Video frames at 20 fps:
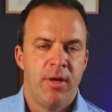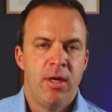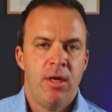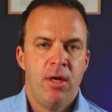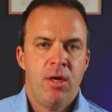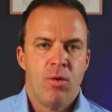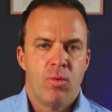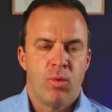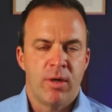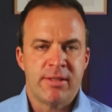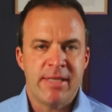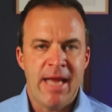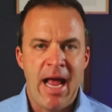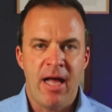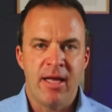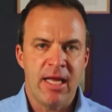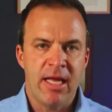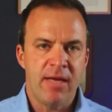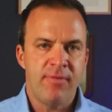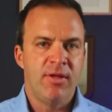Whereas
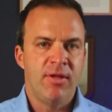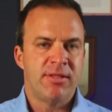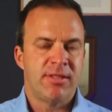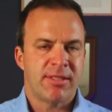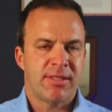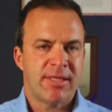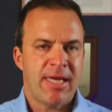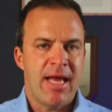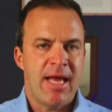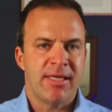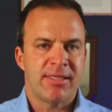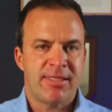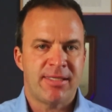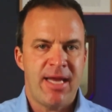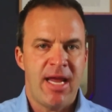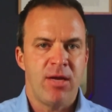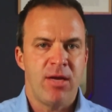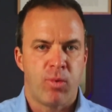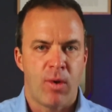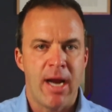Allen Edmonds has kind of
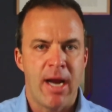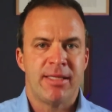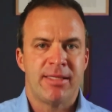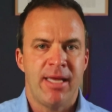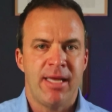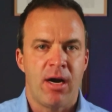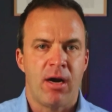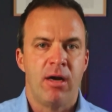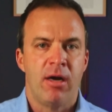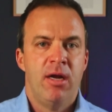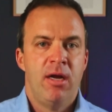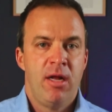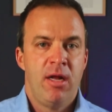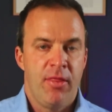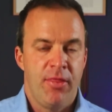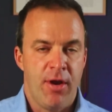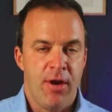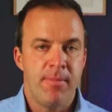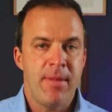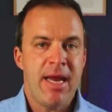stayed right there.
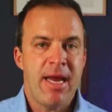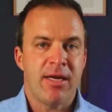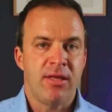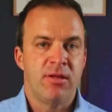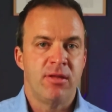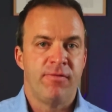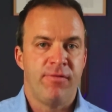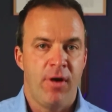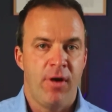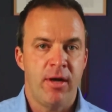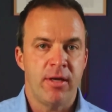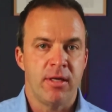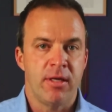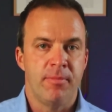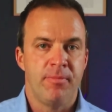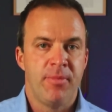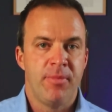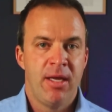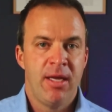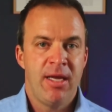They're making the
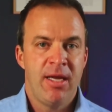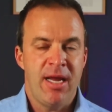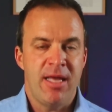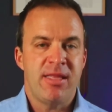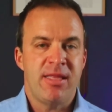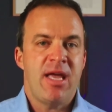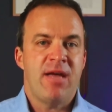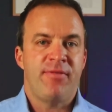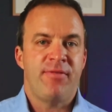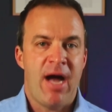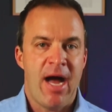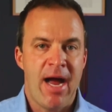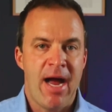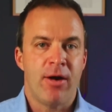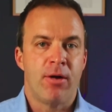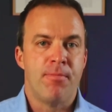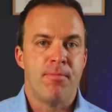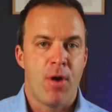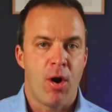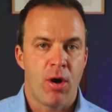volume, and they have
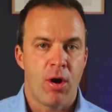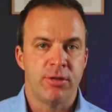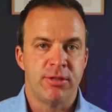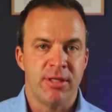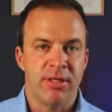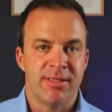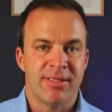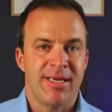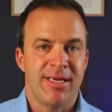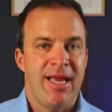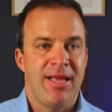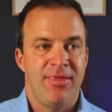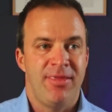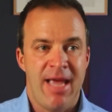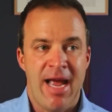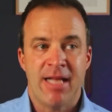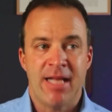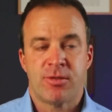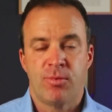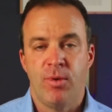higher margins, and
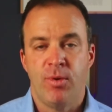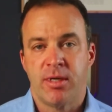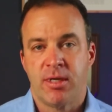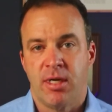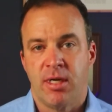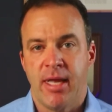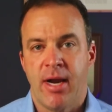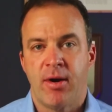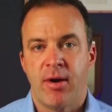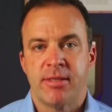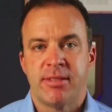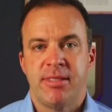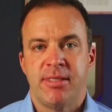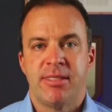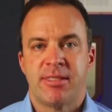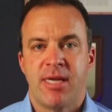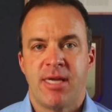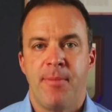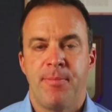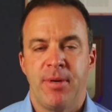that's what Caleres and
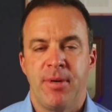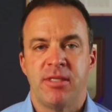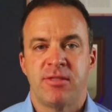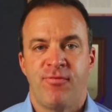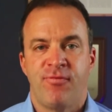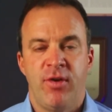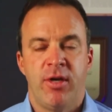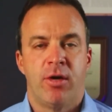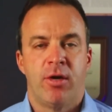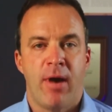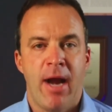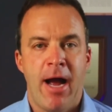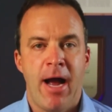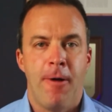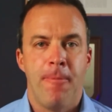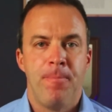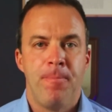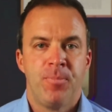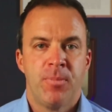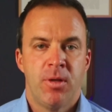these companies figure
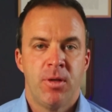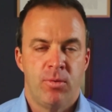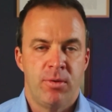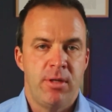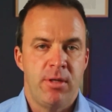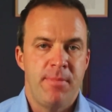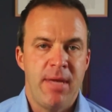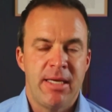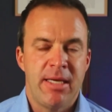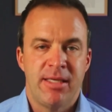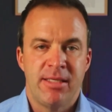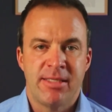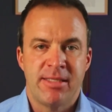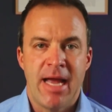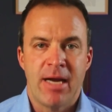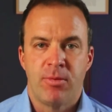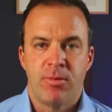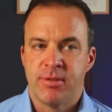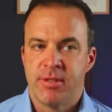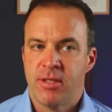out when they make these
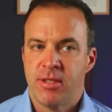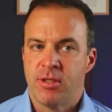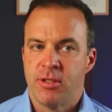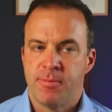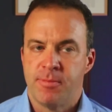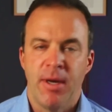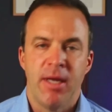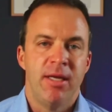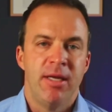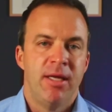acquisitions. But